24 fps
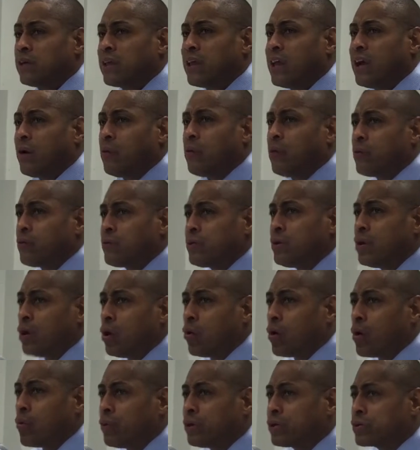Yeah, well, you know
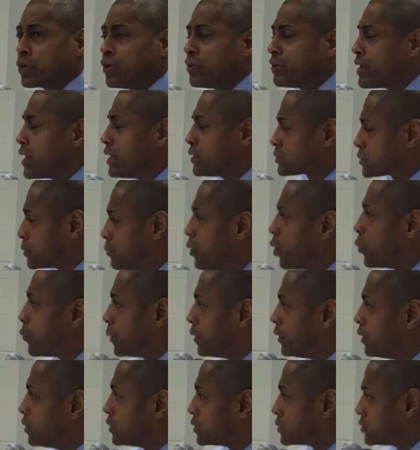what? We turned down some
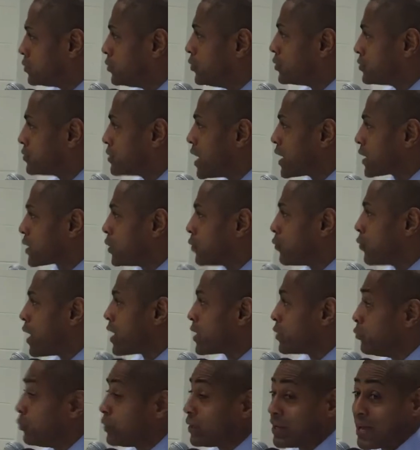open looks. You're exactly
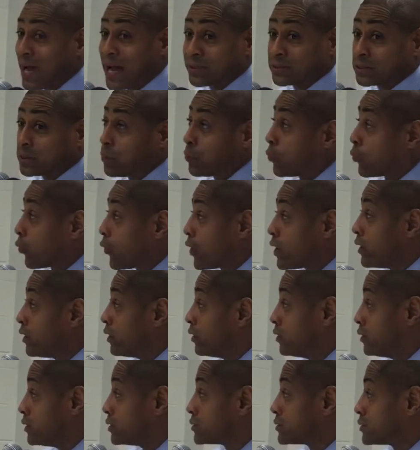right. We got some great
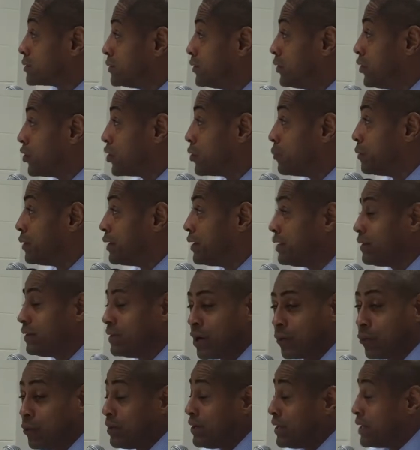looks, you know what I mean,
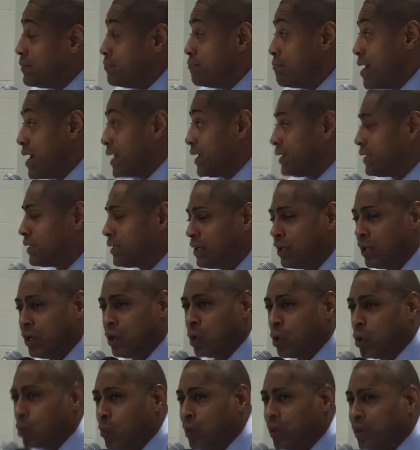that we didn't make, you
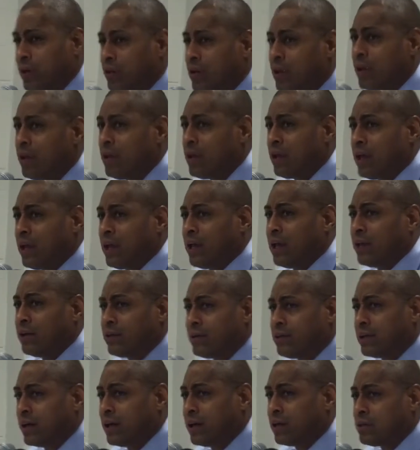know.
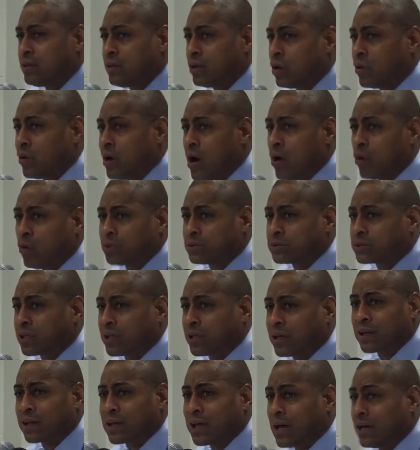And you know, I always
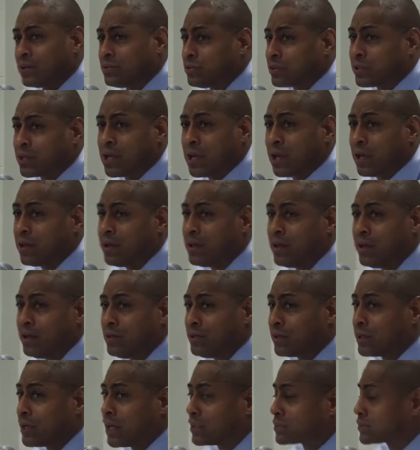guys, you can't
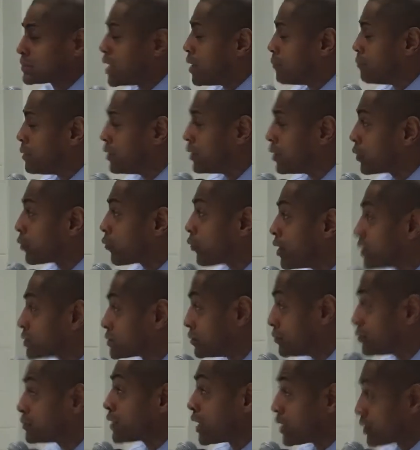stop being
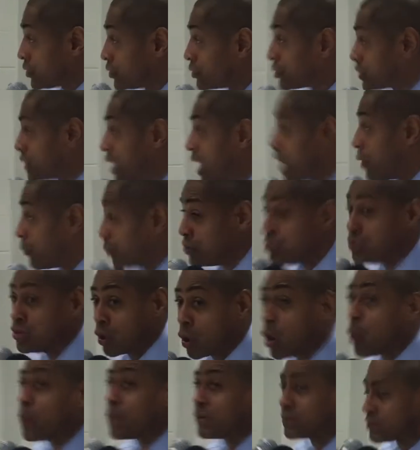aggressive. Take your shot. When you're
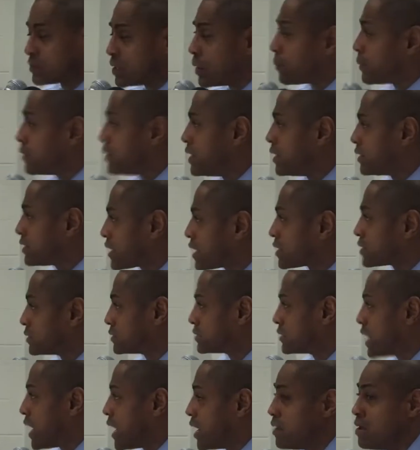open, step in there and take the
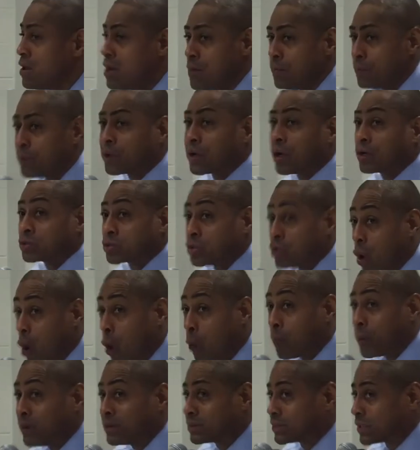shot. Because an
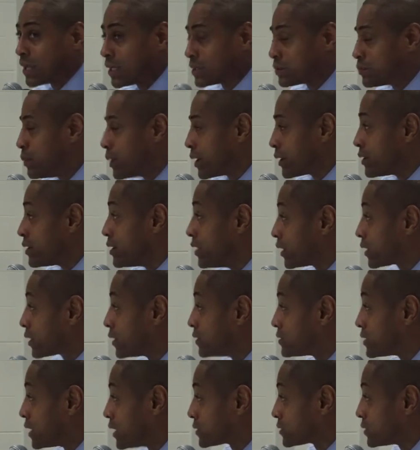open shot is better than a
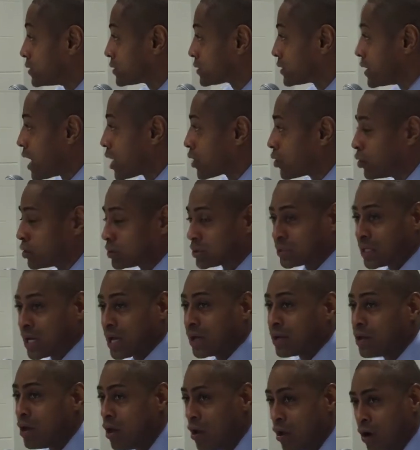contested shot or a
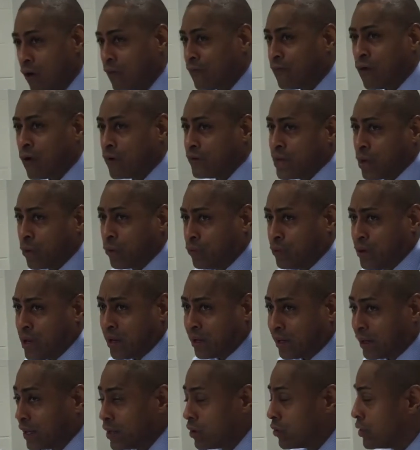shot
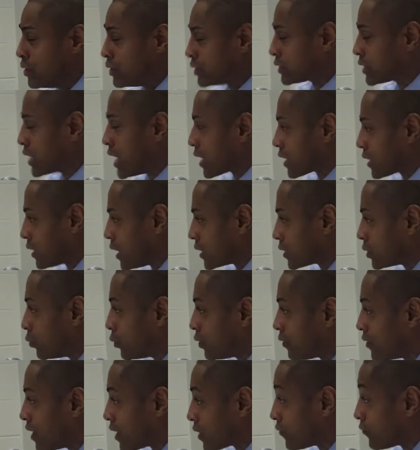that later in the shot clock that
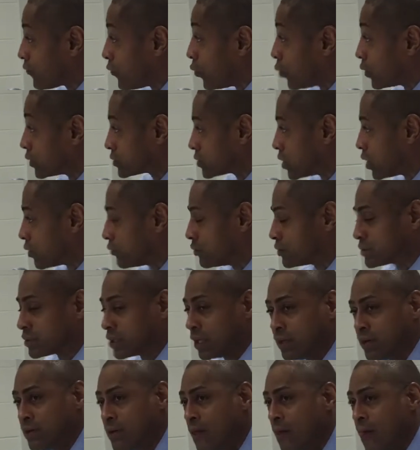we got to force all of a
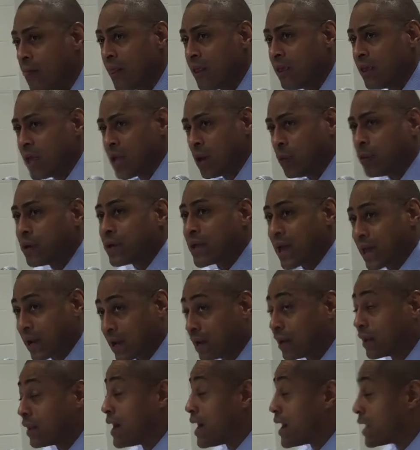sudden. And we had a
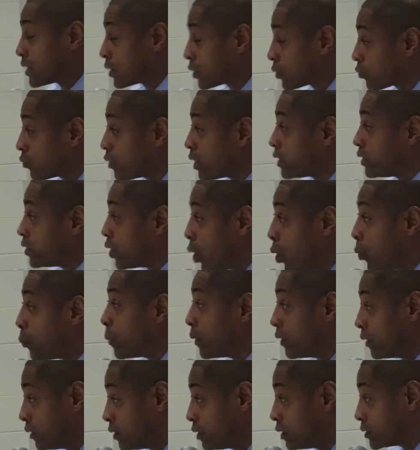lot of great
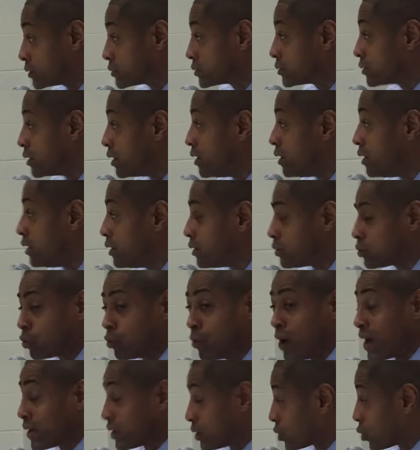open looks
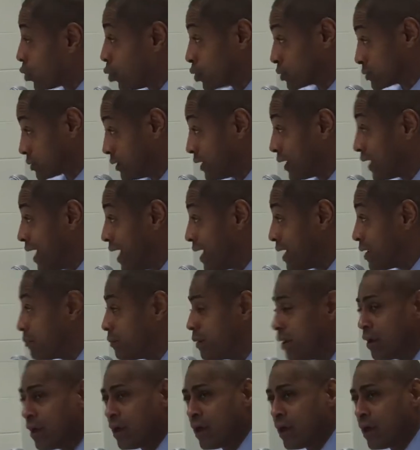throughout the course of the game.